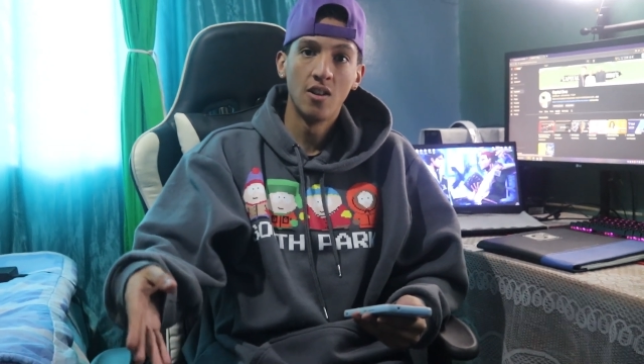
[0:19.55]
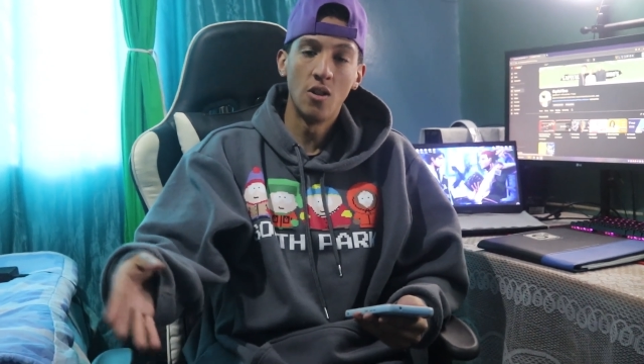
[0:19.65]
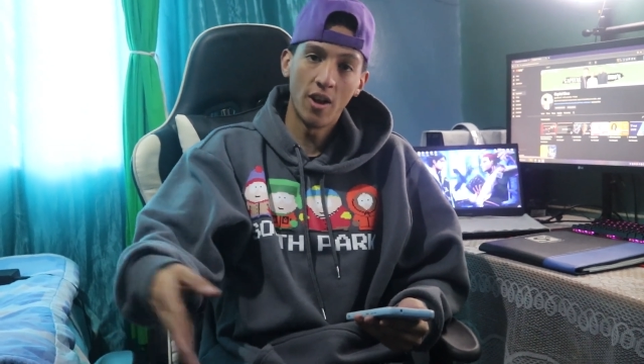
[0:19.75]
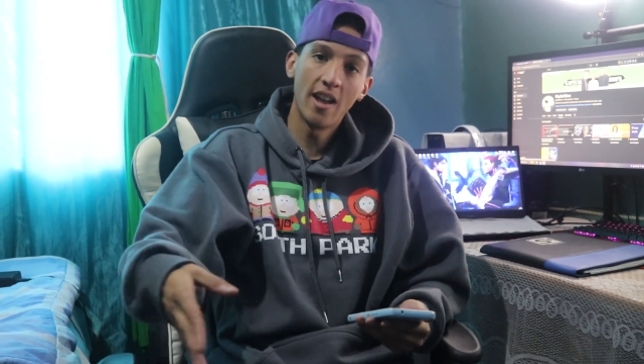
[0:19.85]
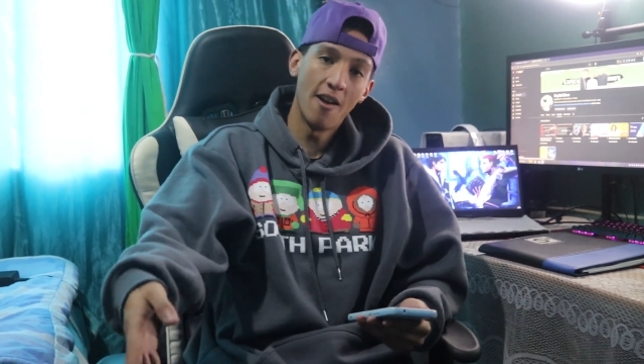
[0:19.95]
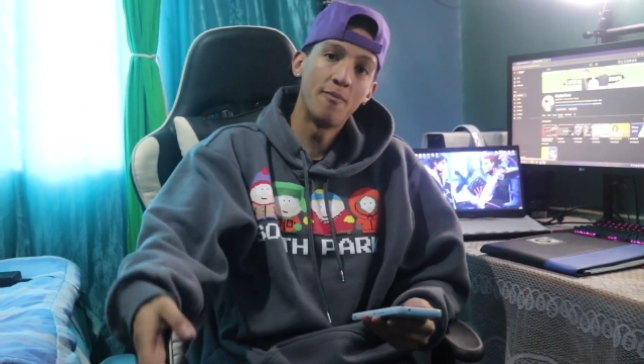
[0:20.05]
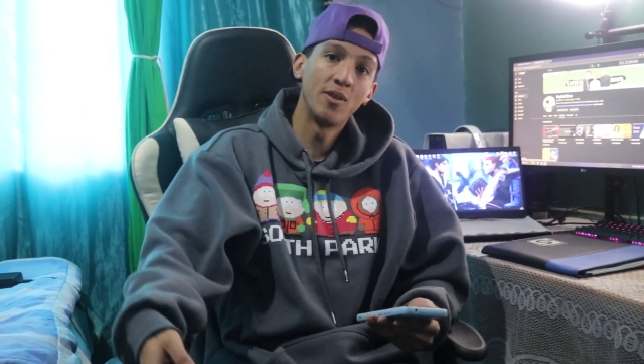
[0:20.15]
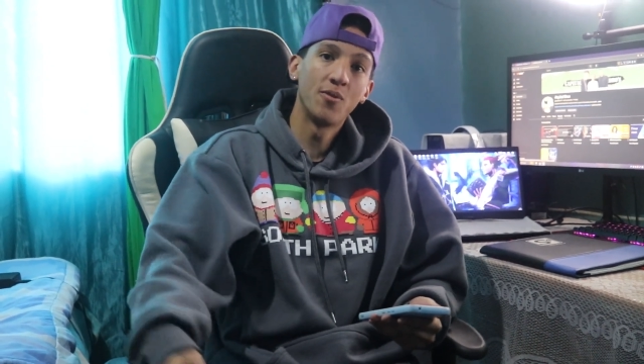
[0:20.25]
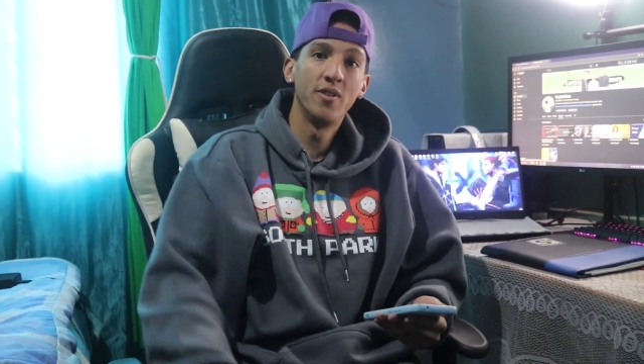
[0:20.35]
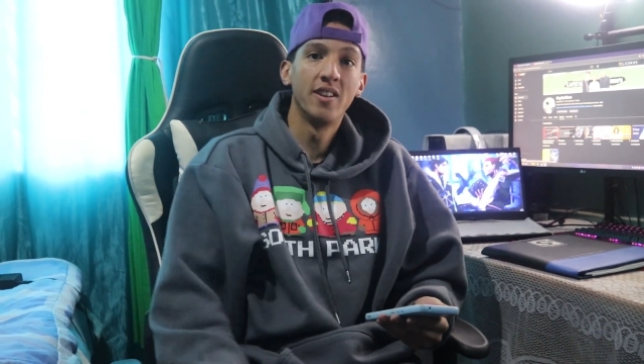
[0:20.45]
not have
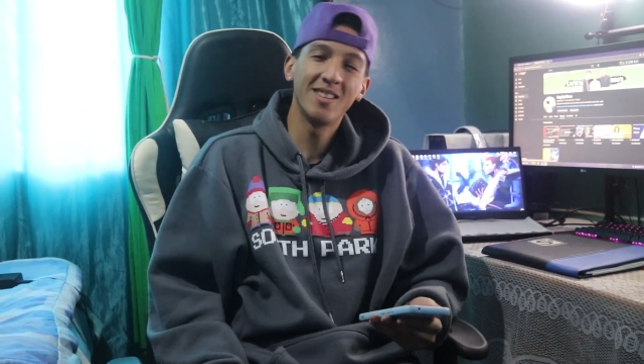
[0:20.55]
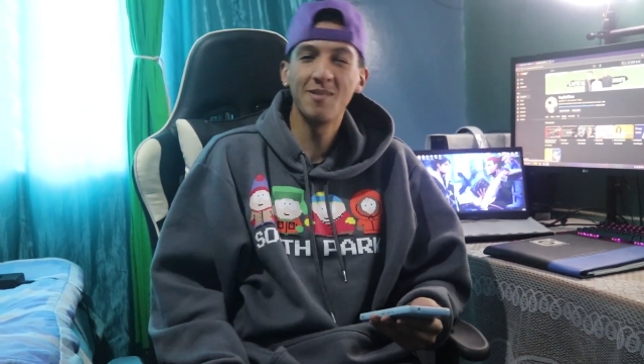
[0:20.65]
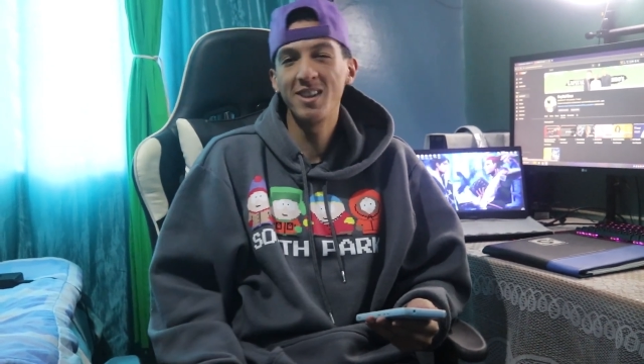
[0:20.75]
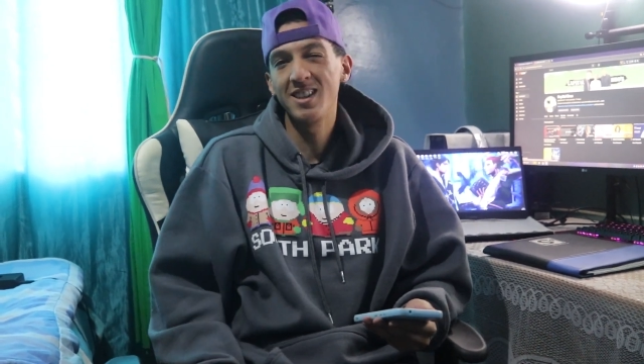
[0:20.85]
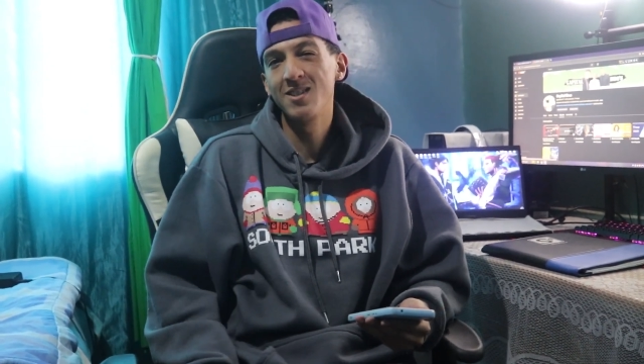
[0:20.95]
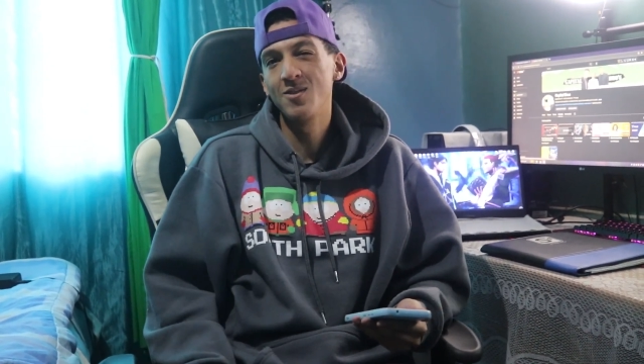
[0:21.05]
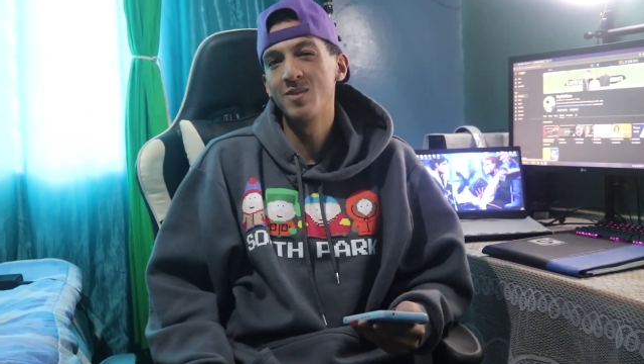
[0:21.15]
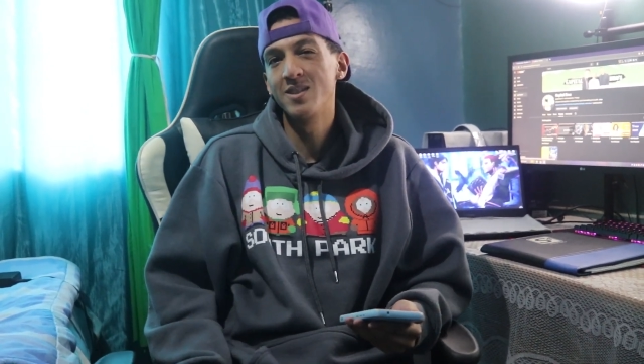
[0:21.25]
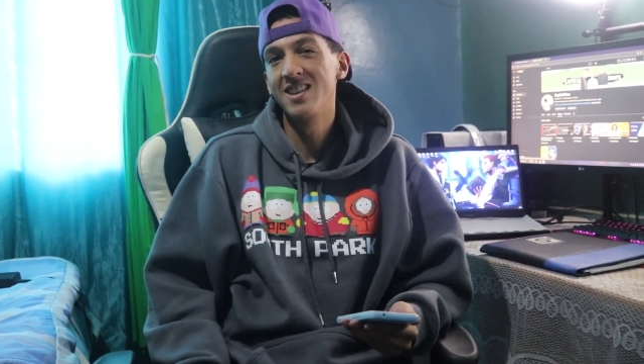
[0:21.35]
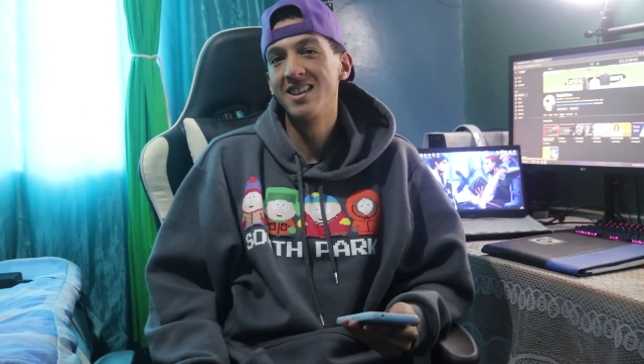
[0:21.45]
Bitcoin. Does it make sense to you,
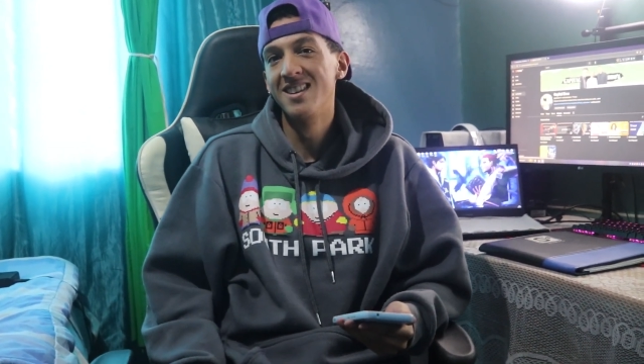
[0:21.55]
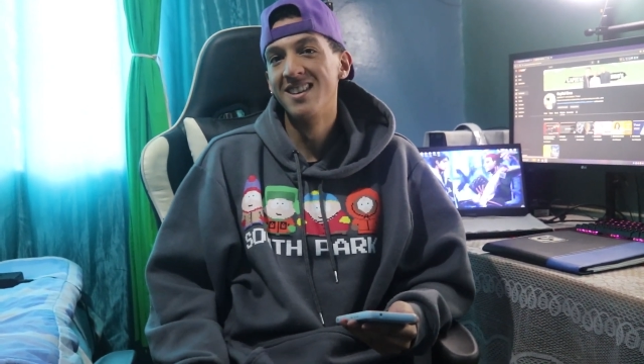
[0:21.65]
Mr. D?